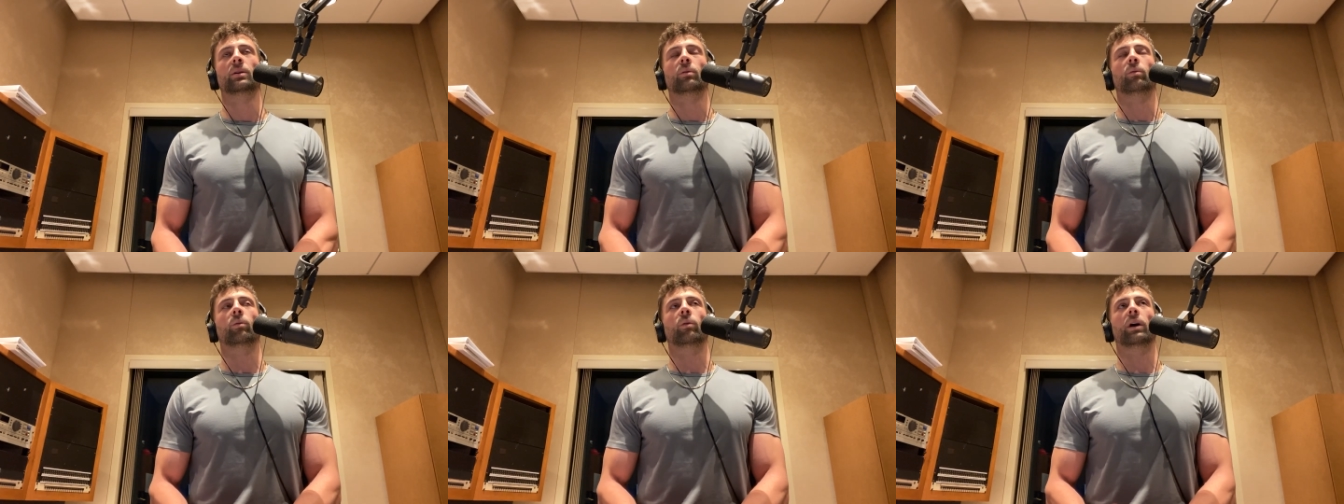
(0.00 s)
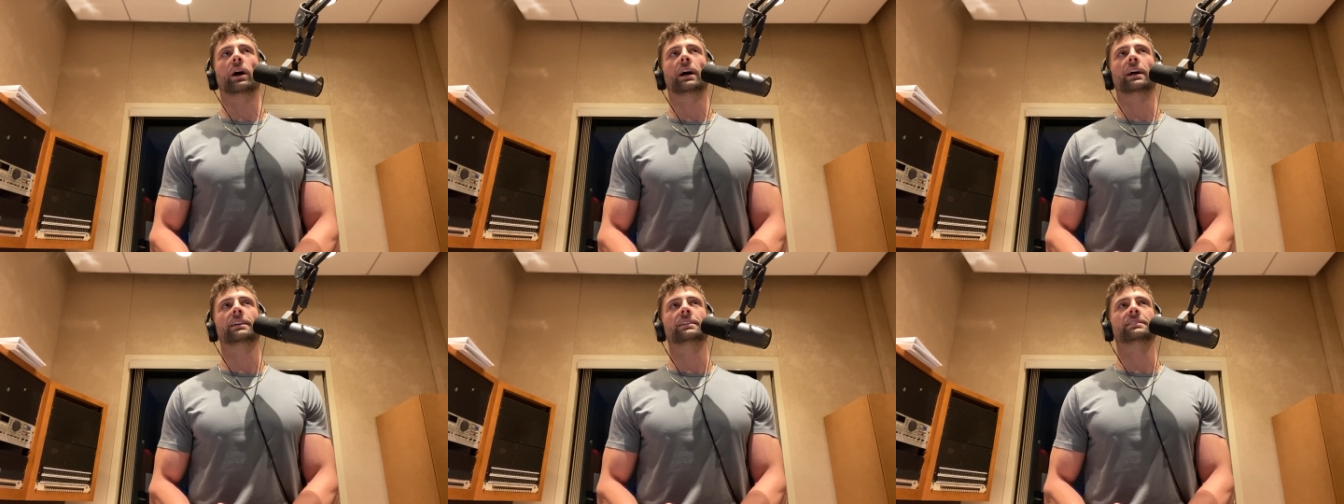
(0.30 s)

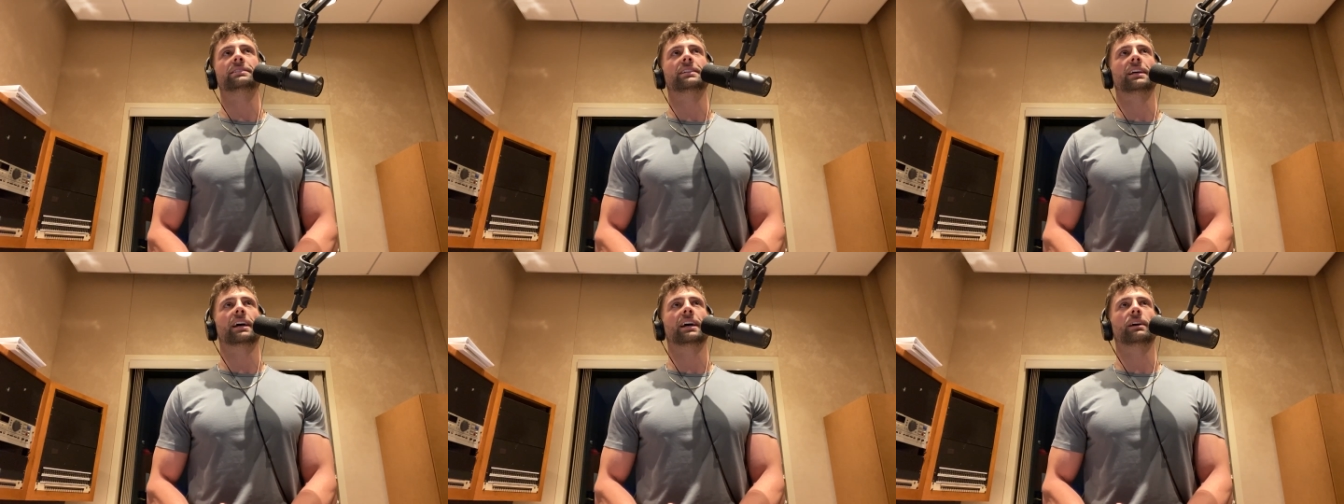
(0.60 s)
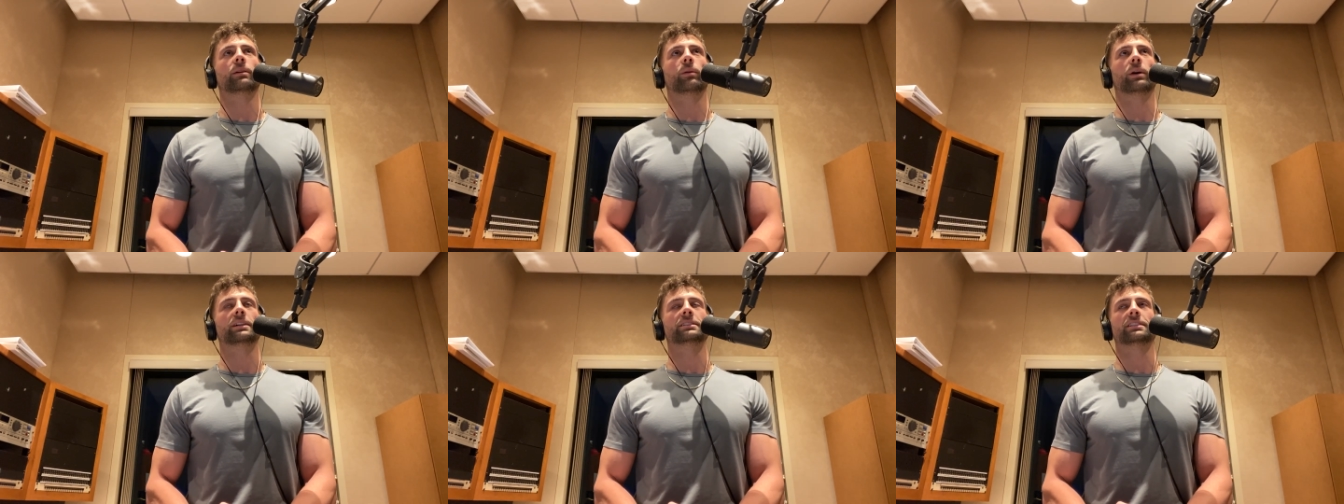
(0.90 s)
Why is
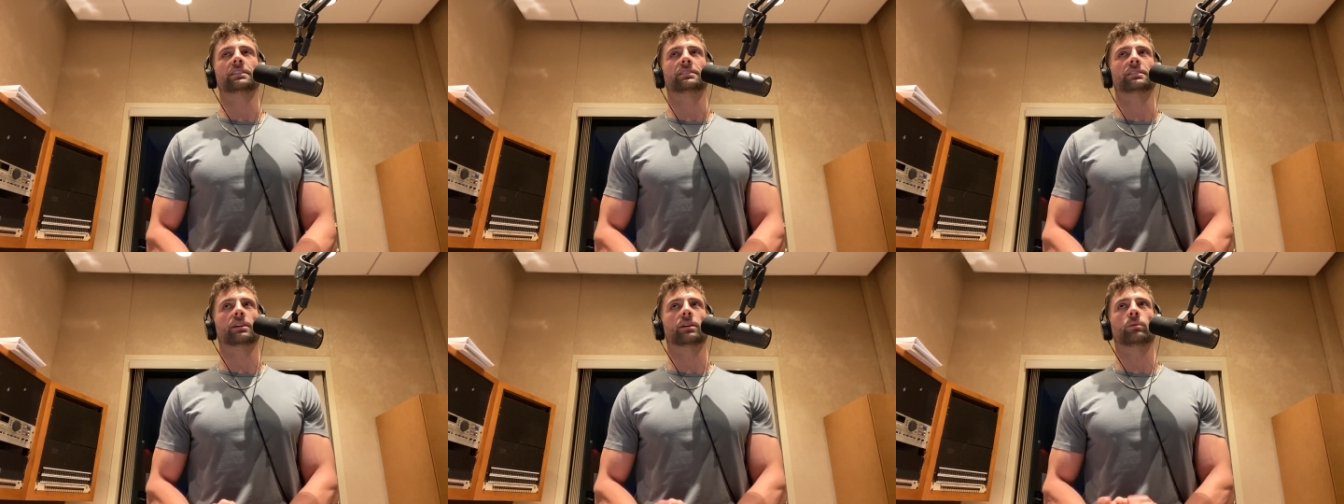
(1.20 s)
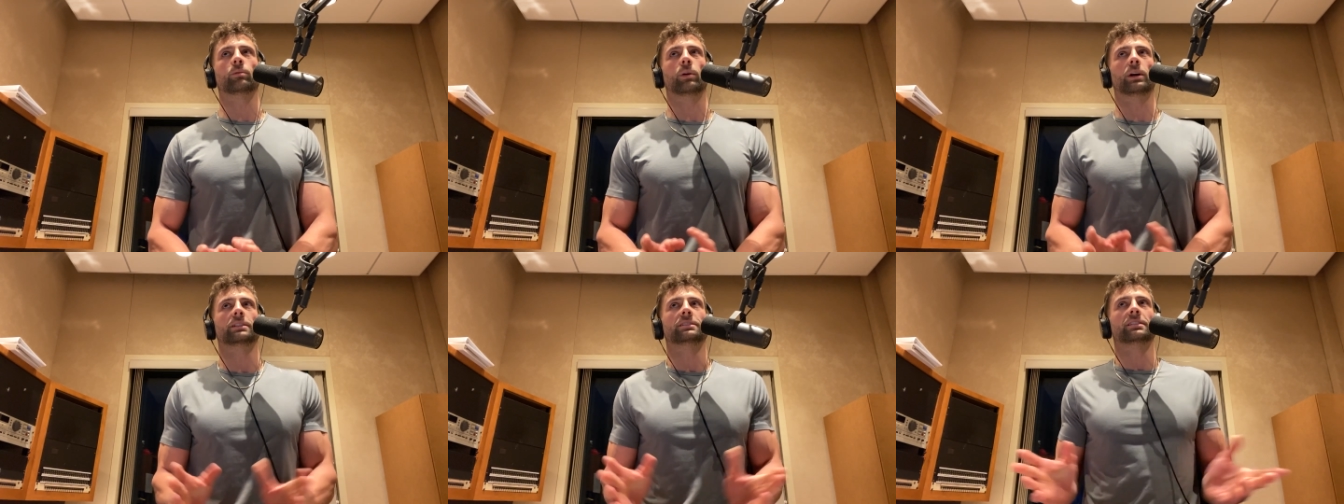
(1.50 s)
that? Why is it?
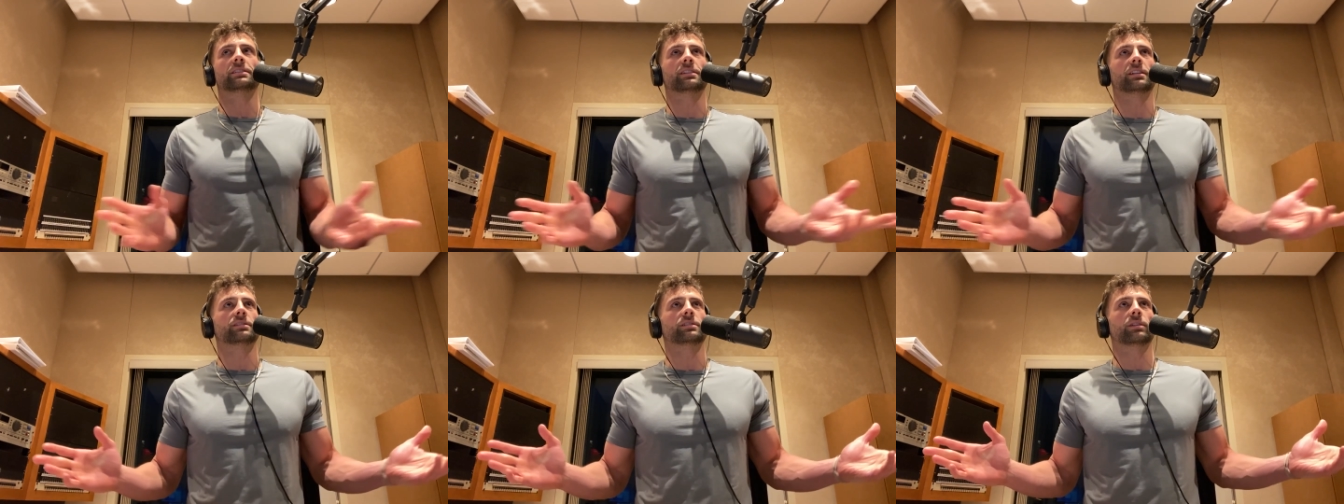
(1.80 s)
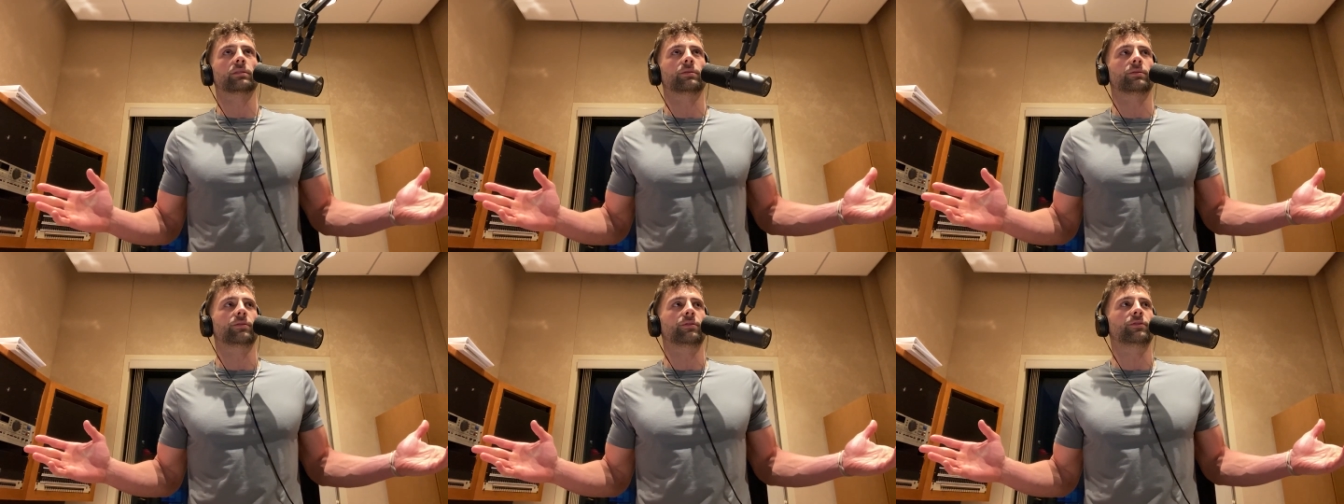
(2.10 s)
Why is it such a
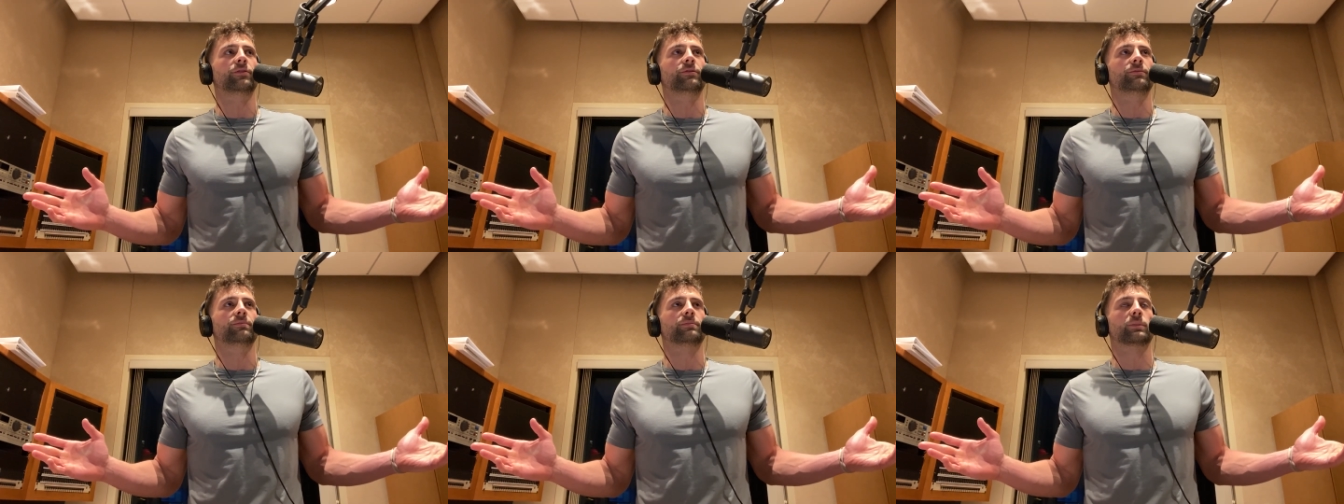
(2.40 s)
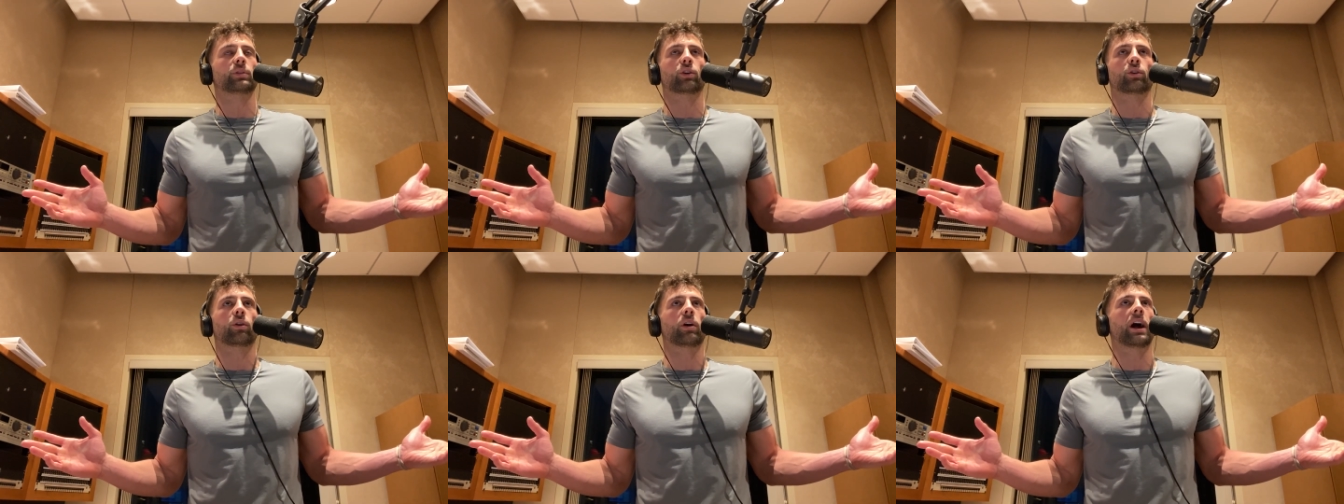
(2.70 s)
f-
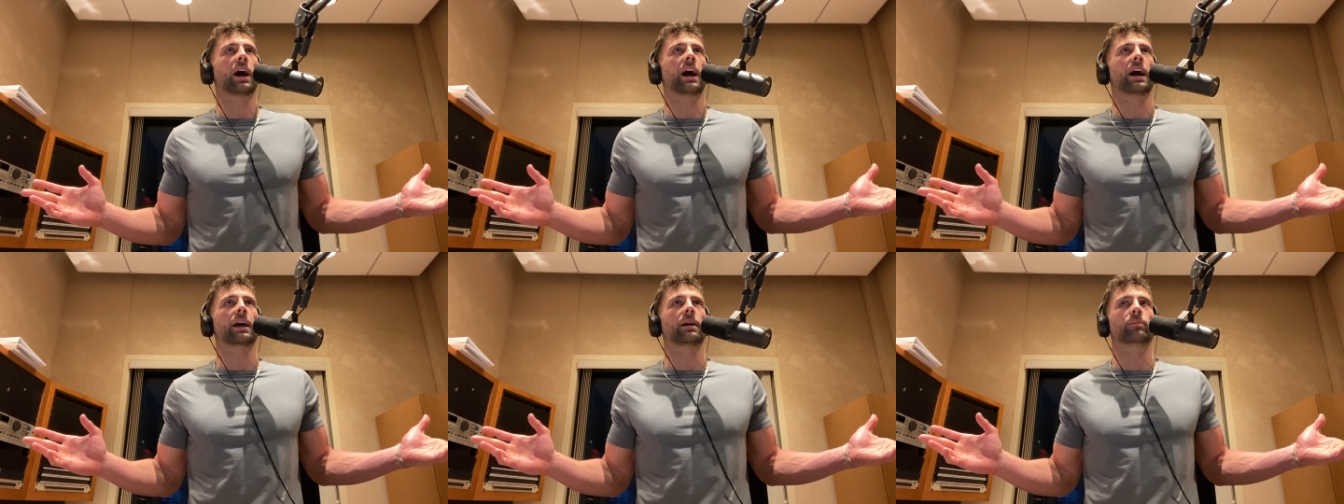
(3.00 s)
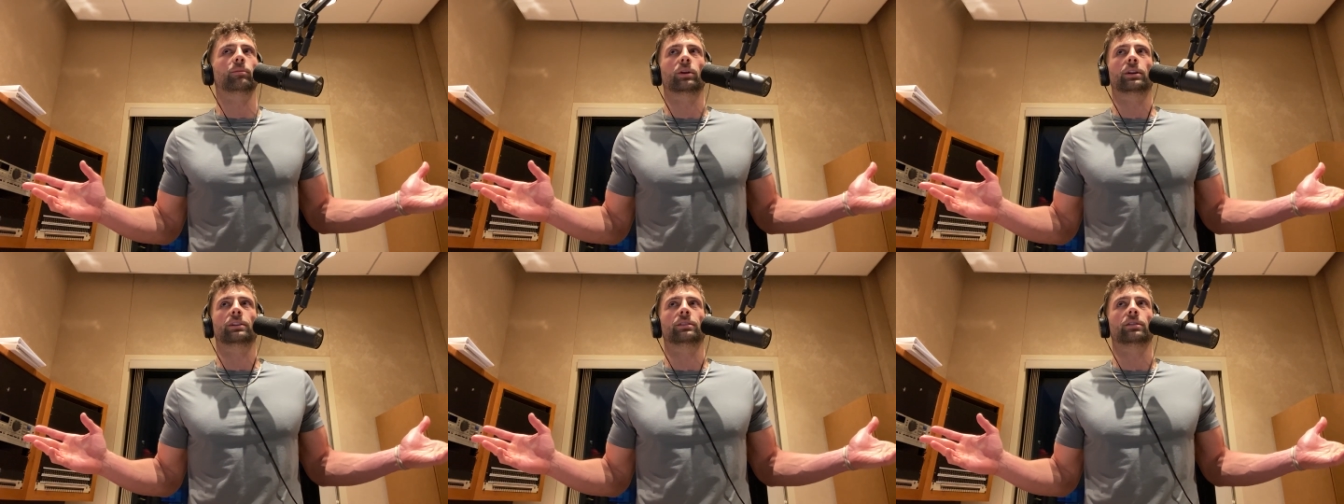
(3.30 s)

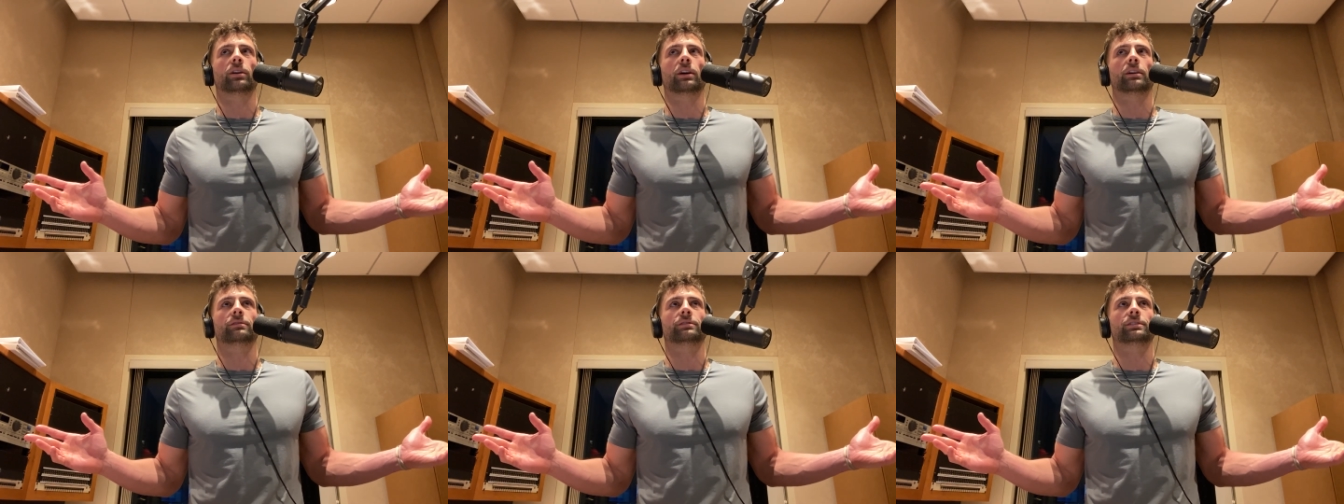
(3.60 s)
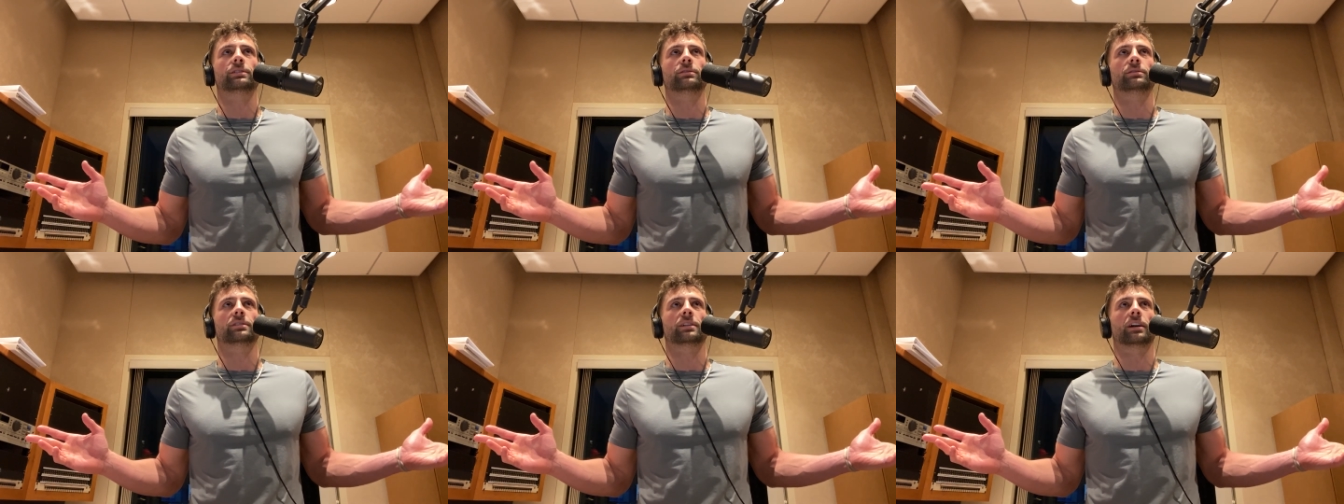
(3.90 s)
crime when you don't have
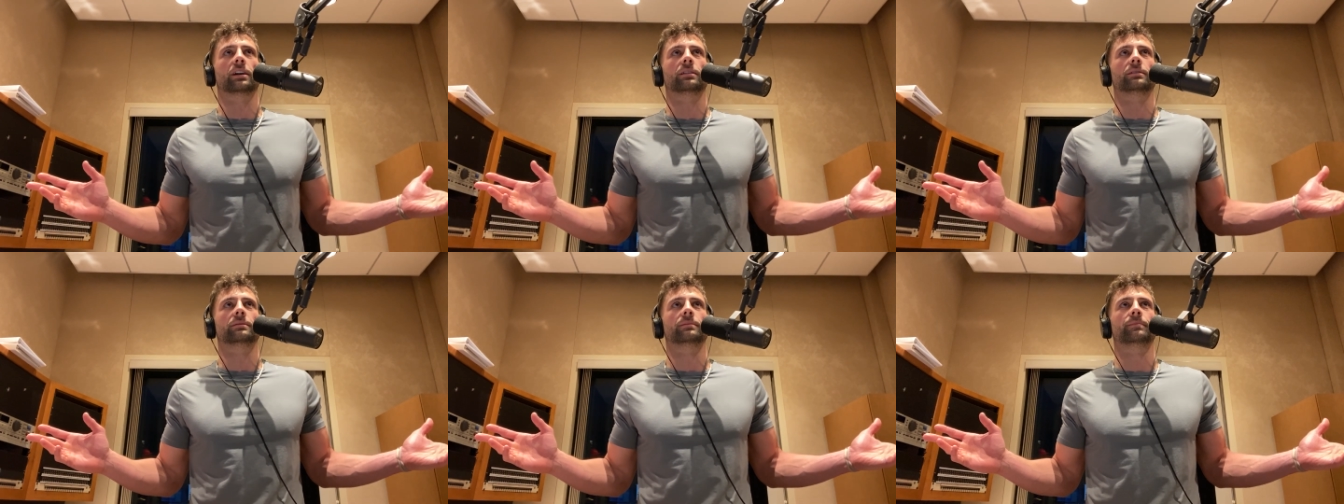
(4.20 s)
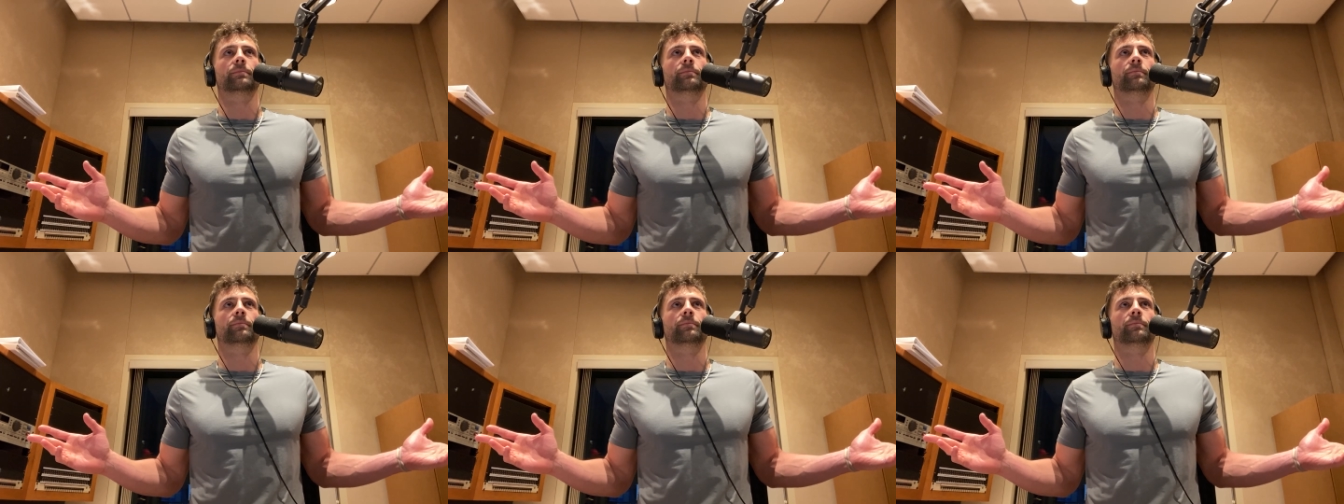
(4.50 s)
shoes on?